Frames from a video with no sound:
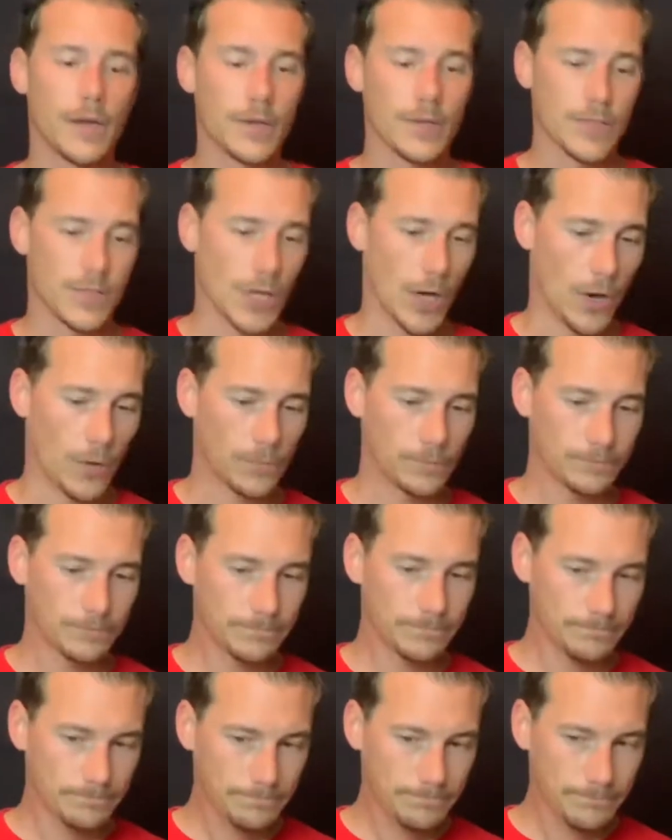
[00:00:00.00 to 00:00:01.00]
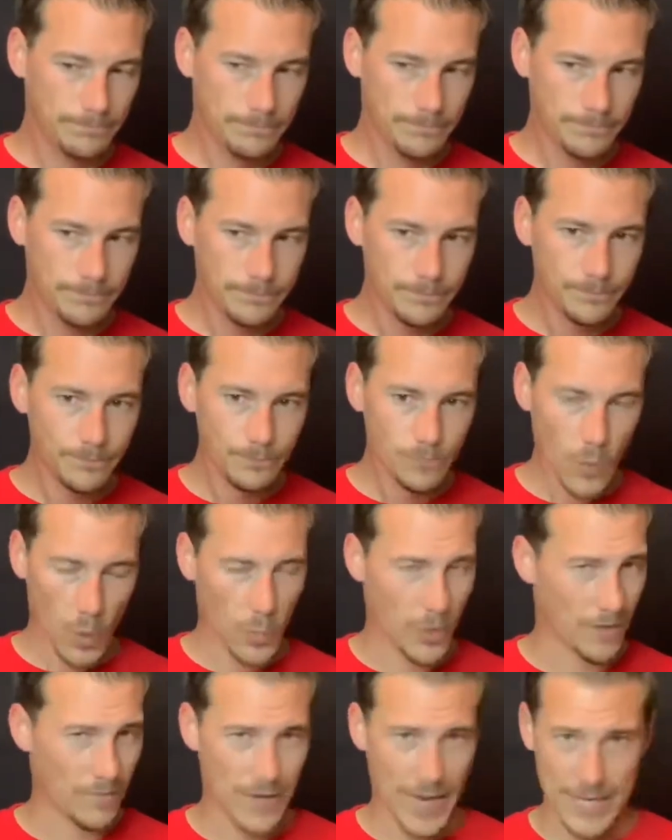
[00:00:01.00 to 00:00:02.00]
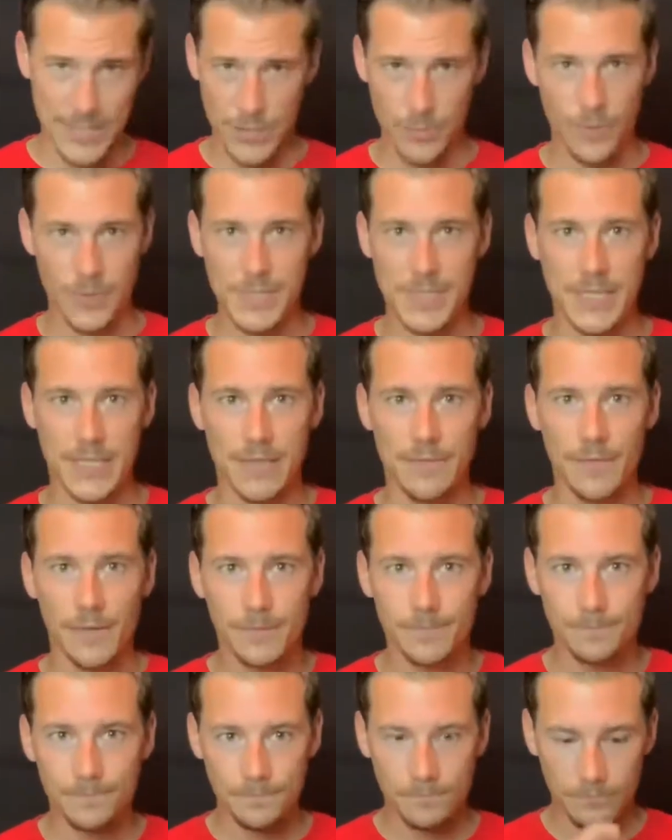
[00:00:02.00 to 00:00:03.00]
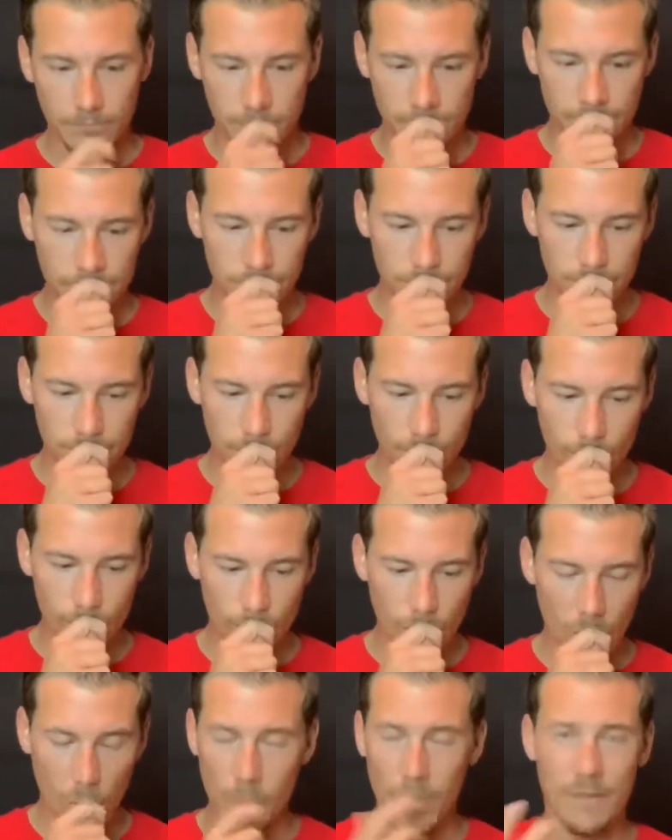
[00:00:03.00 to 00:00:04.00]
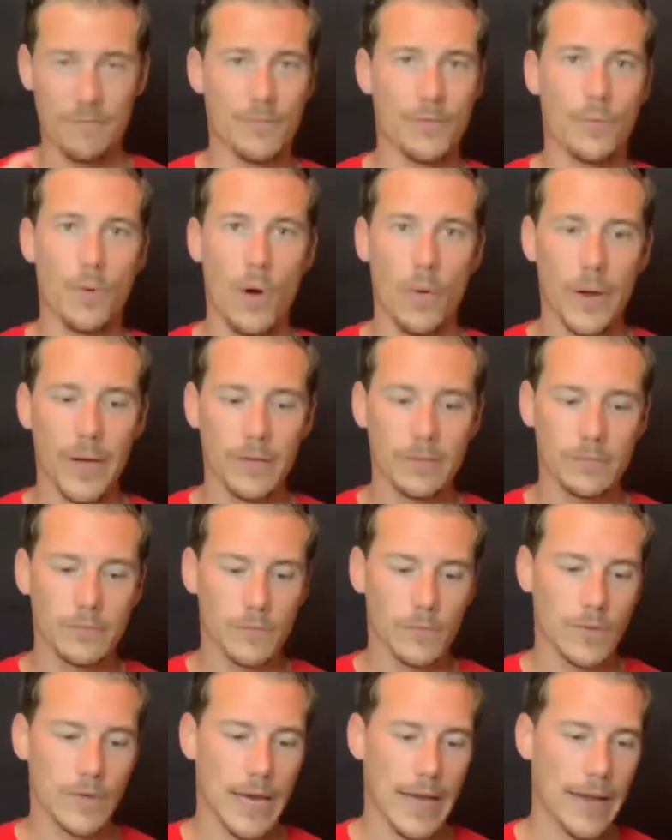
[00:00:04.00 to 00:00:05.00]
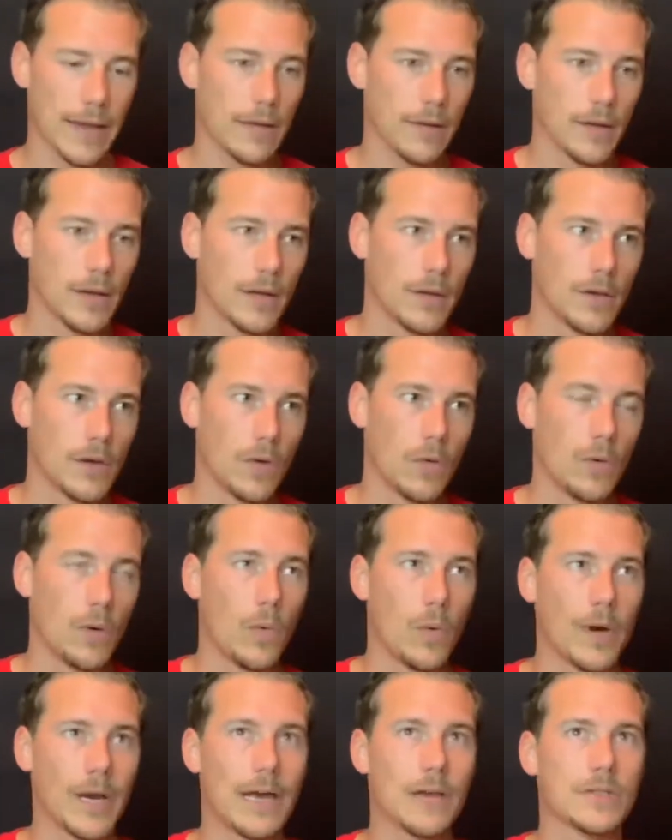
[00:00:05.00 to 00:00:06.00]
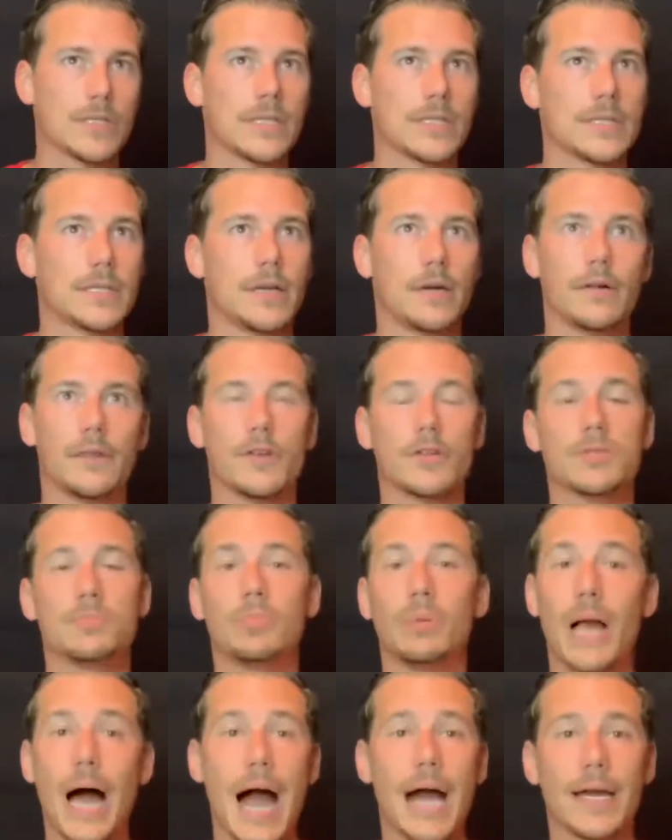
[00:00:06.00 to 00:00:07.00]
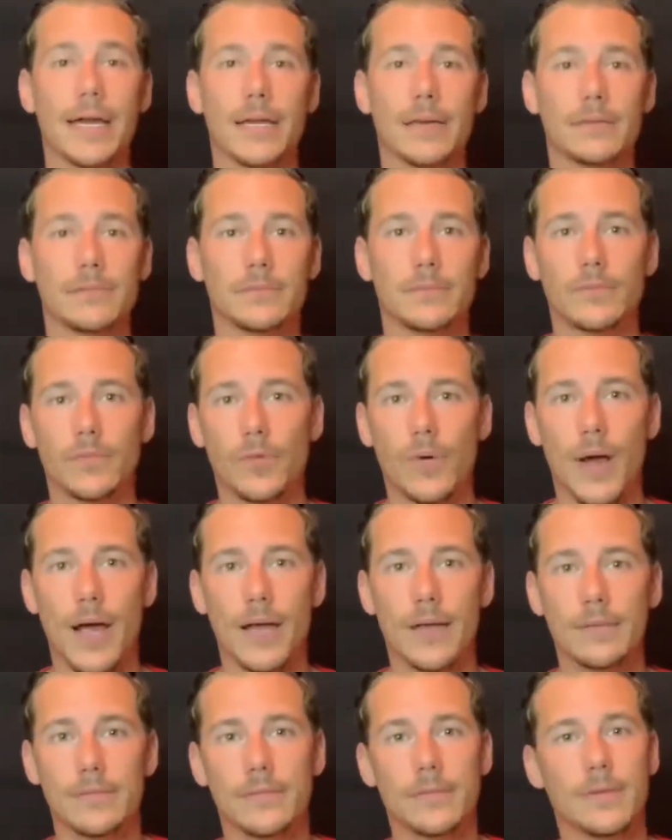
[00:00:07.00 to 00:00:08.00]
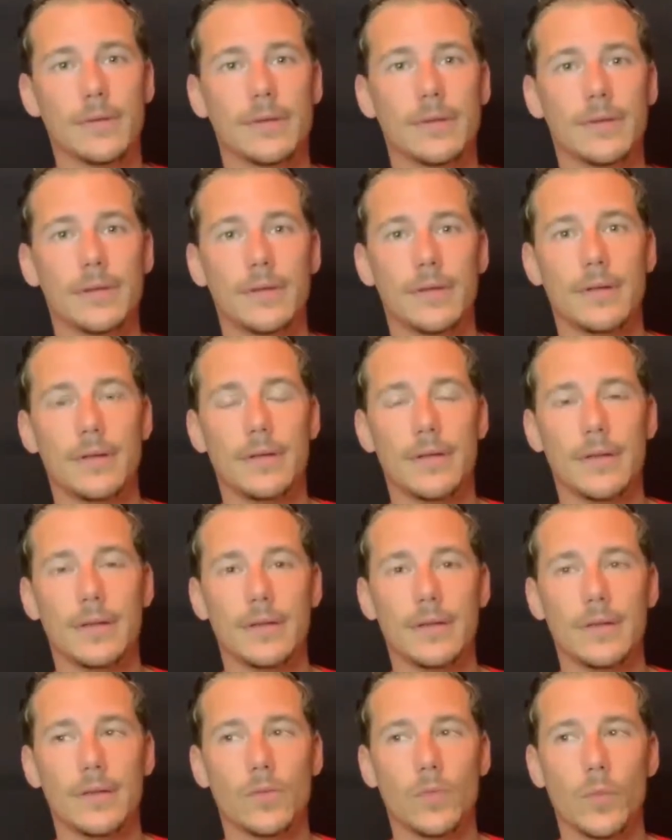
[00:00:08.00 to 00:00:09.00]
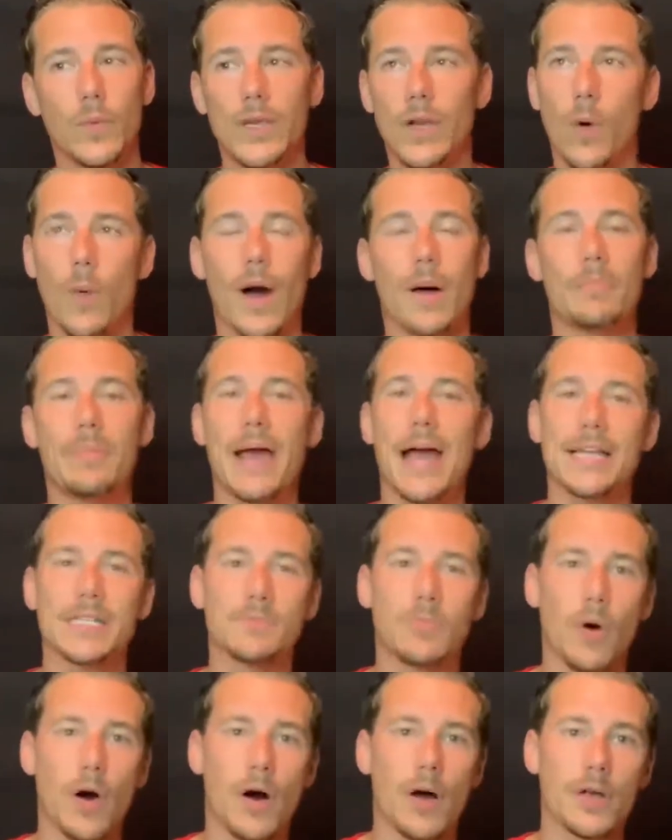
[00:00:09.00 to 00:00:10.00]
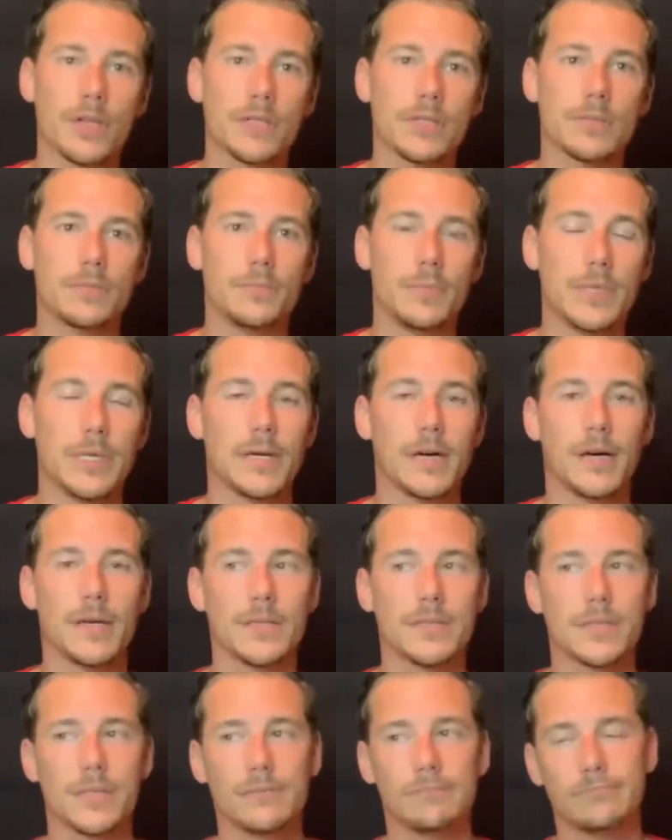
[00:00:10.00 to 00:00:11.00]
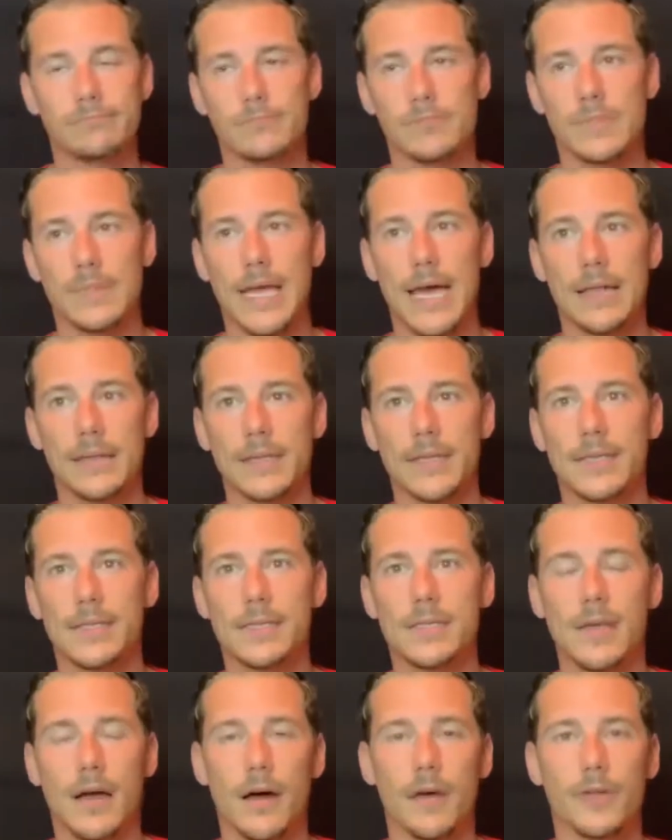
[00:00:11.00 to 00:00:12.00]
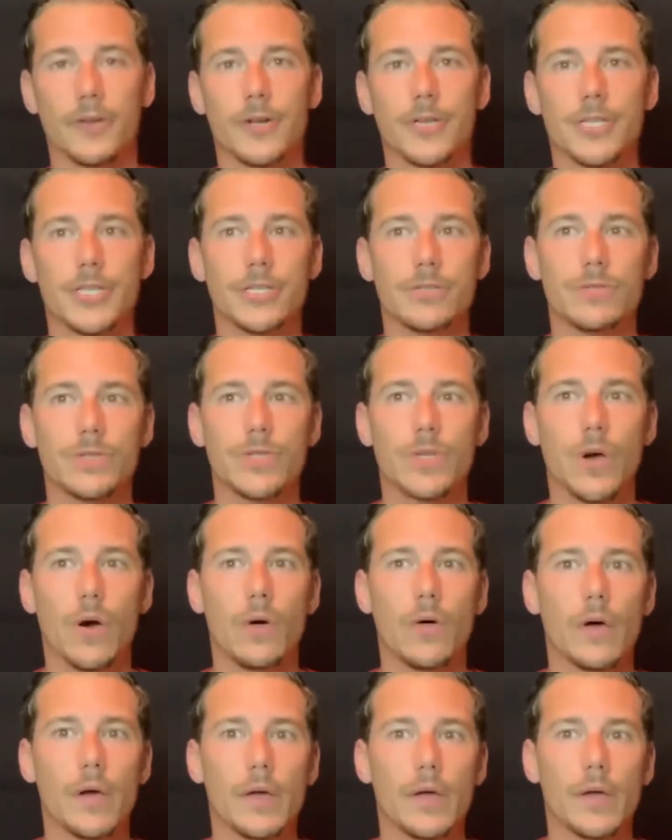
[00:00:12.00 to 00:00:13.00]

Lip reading: So we have catch and receive. We have throwing, okay? Well, what else is there? There's blocking, right? We don't want pass balls because that leads to other issues. So